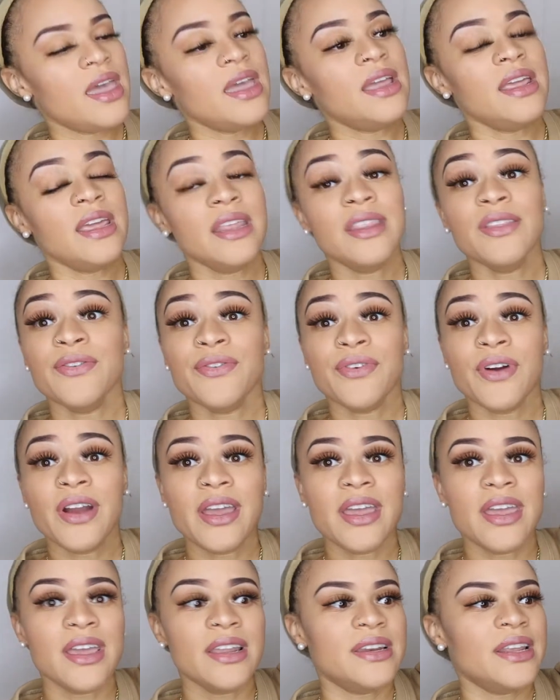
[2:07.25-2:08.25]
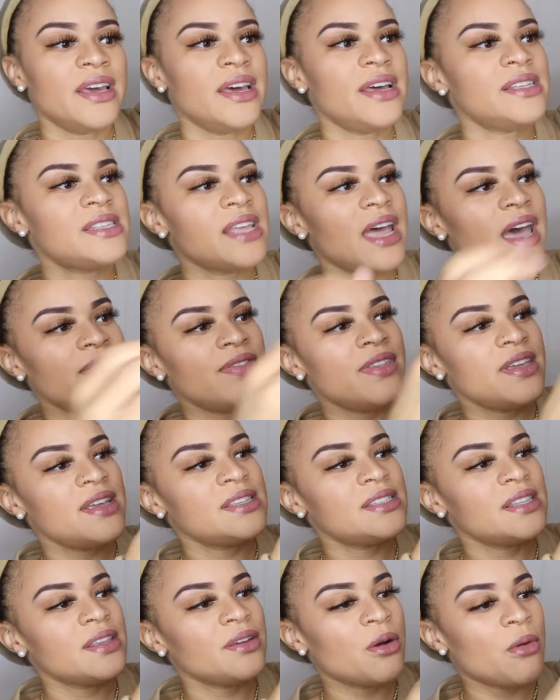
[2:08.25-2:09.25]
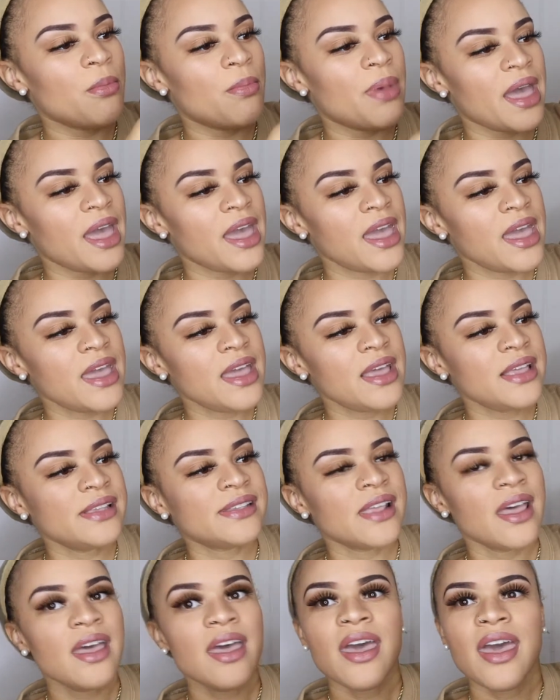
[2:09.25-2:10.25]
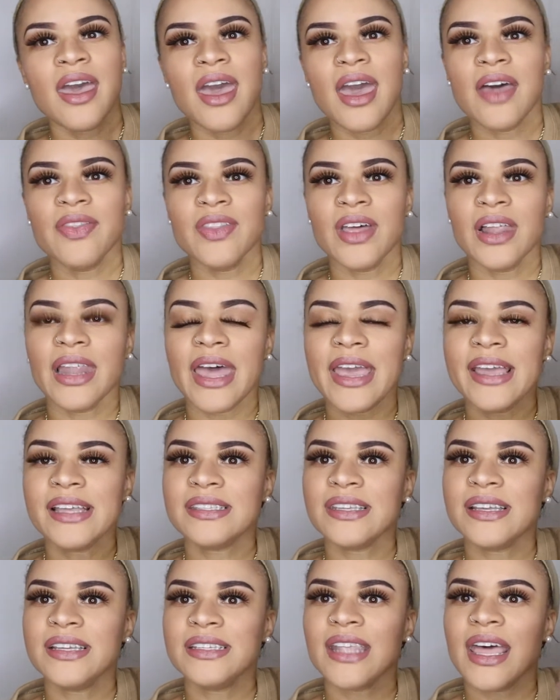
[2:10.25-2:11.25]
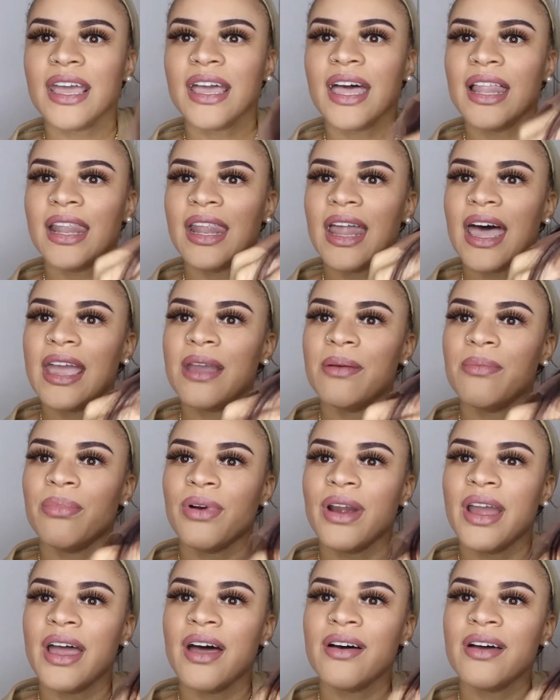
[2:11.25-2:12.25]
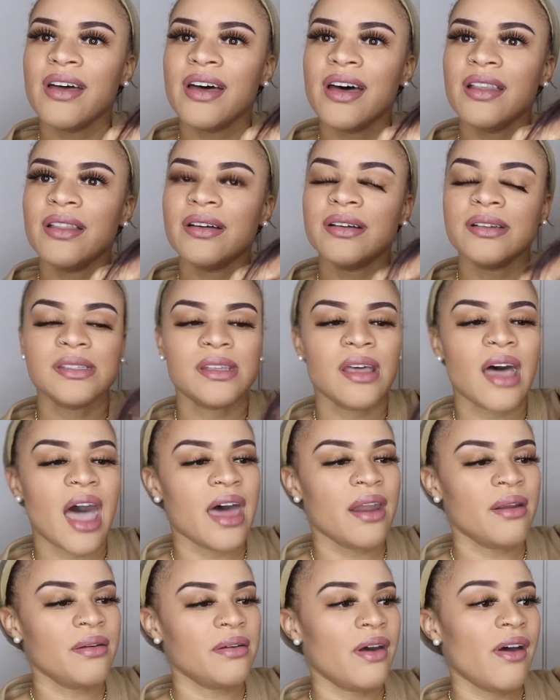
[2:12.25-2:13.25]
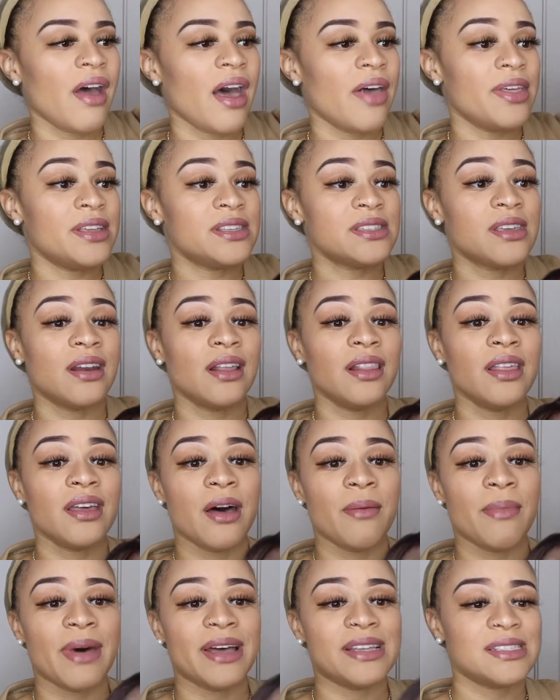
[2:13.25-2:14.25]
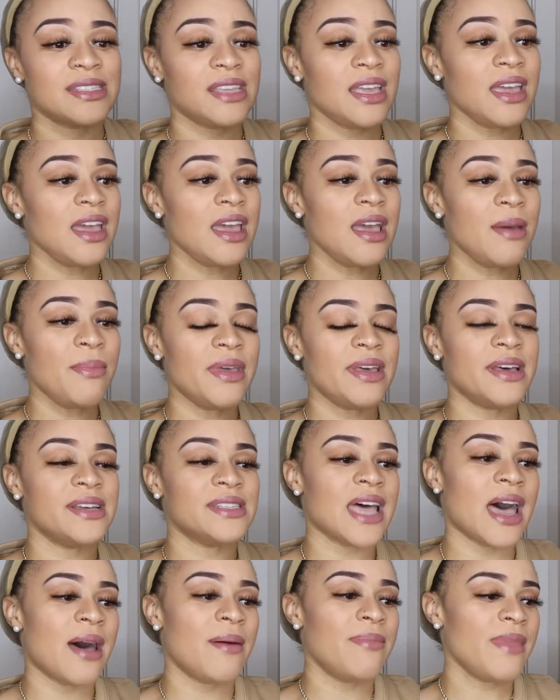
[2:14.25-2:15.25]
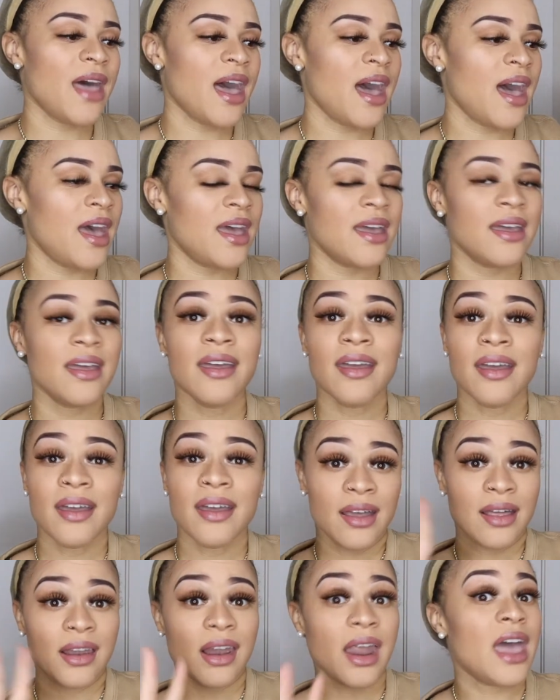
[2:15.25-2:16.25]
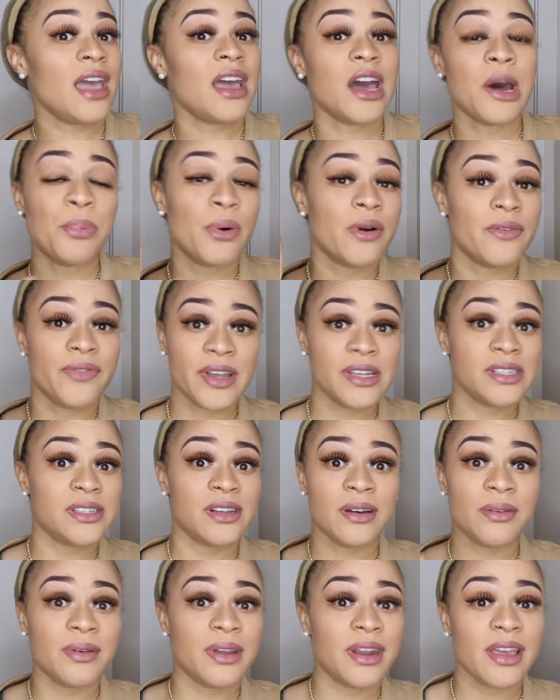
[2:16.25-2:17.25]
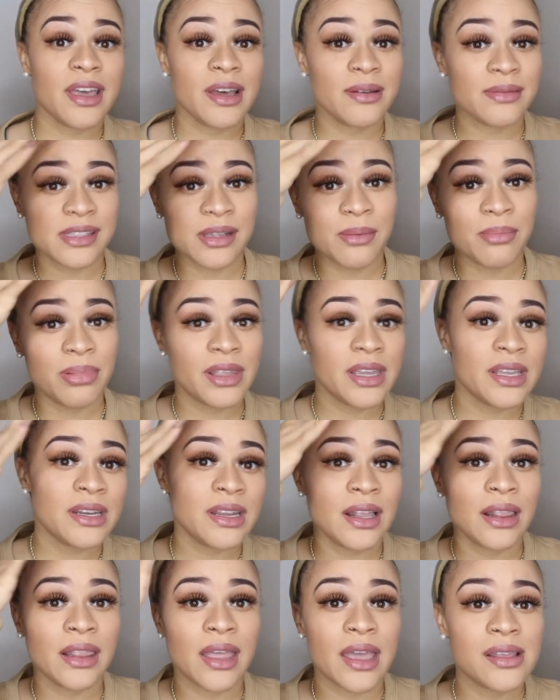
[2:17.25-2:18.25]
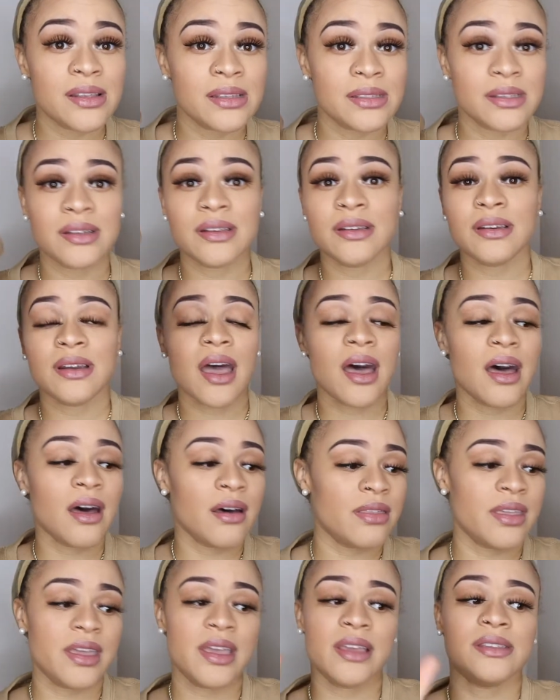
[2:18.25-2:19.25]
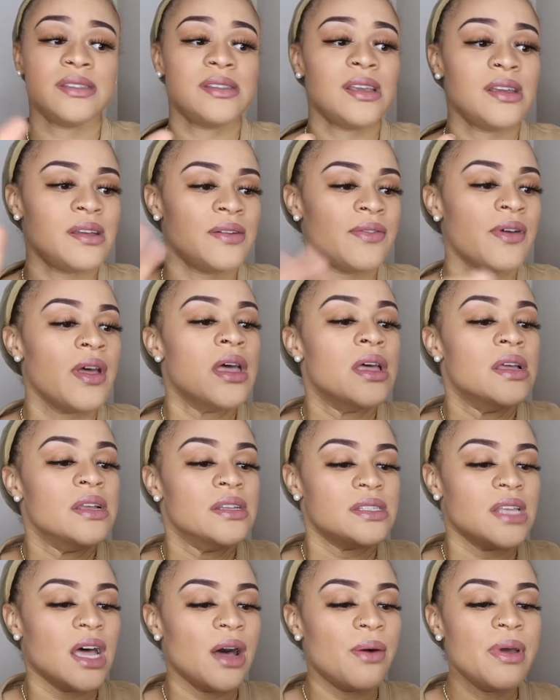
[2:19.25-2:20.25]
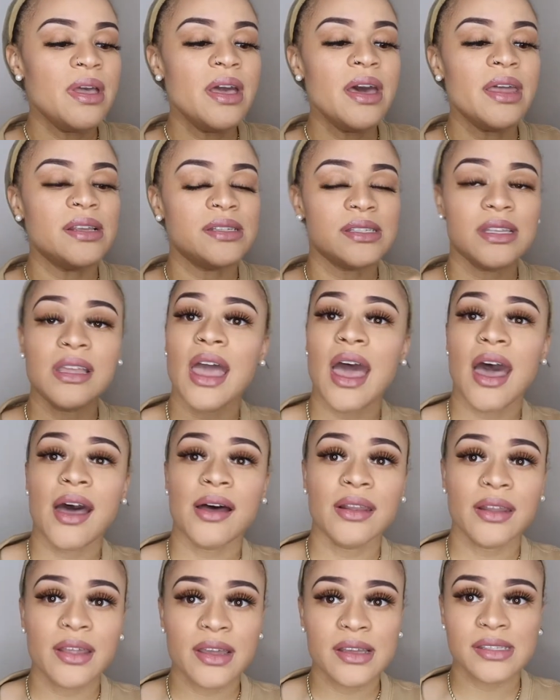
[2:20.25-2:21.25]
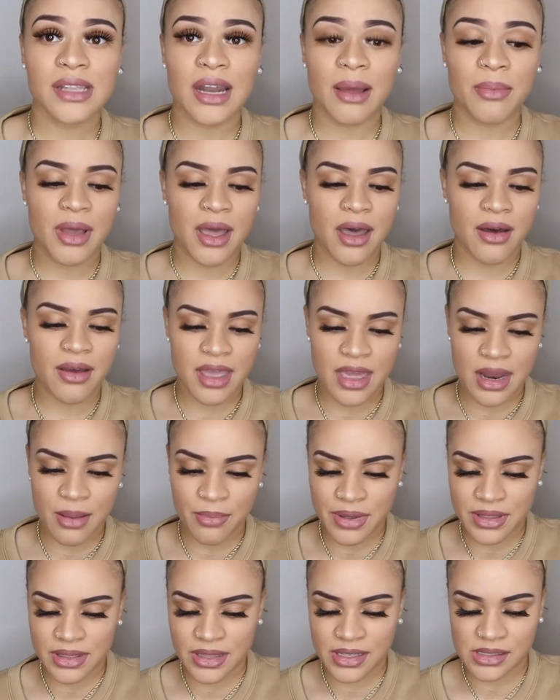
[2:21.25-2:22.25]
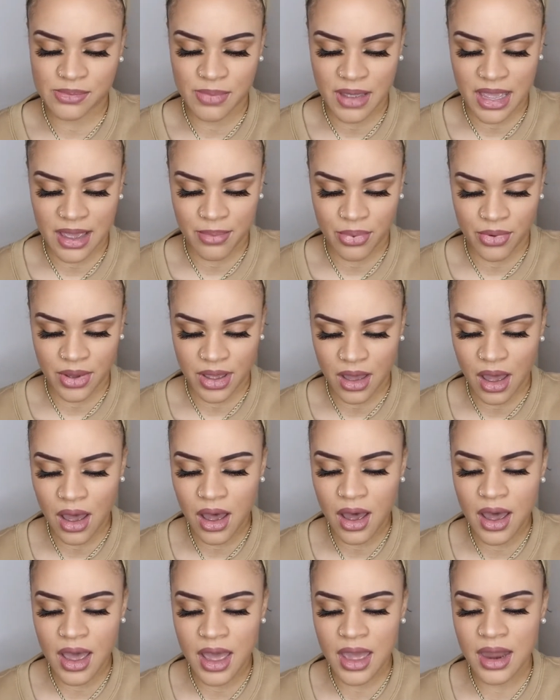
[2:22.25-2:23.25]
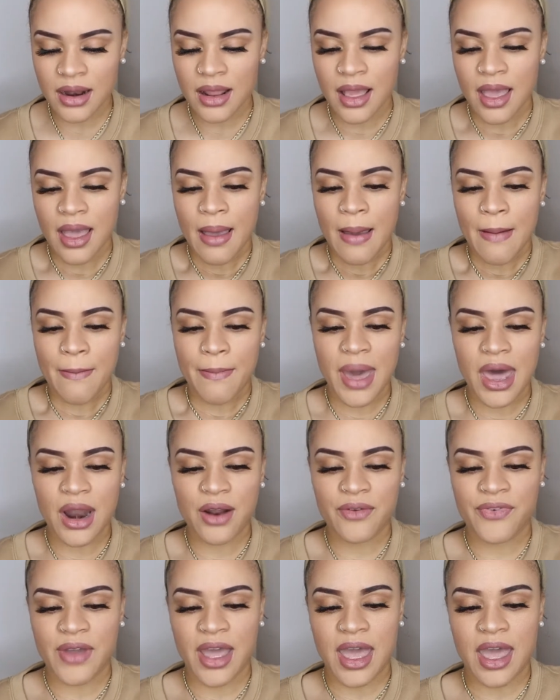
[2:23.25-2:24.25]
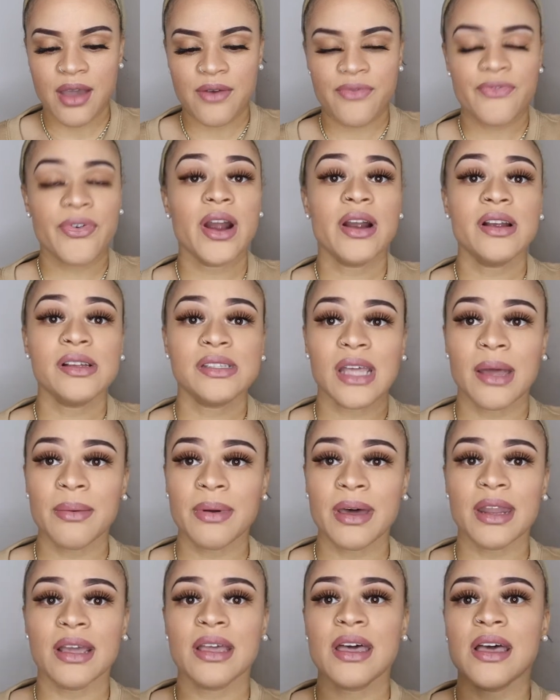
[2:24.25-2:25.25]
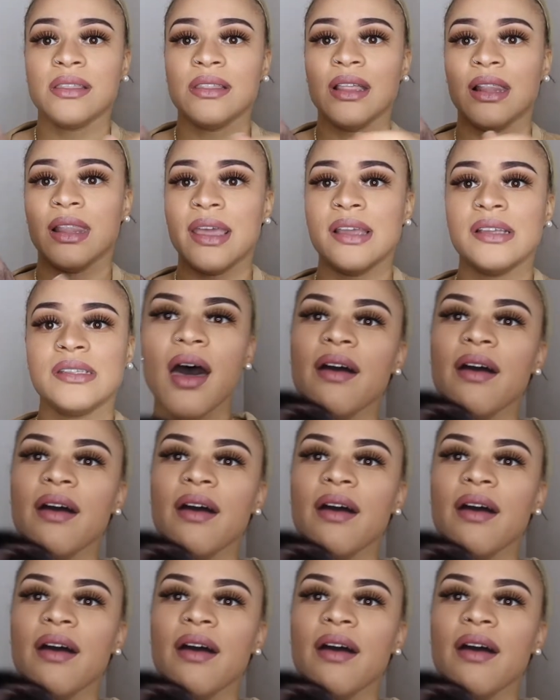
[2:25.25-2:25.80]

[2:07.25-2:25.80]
It, in the front, it does have these little bangs, and the lace is like a light brown color, so I don't know how that's gonna look on my skin, because I'm not like a professional when it comes to blending lace and all that stuff. So we're gonna see how it looks, and I'm gonna go ahead and put this bad boy on. Matter of fact, first I'm gonna cut the lace.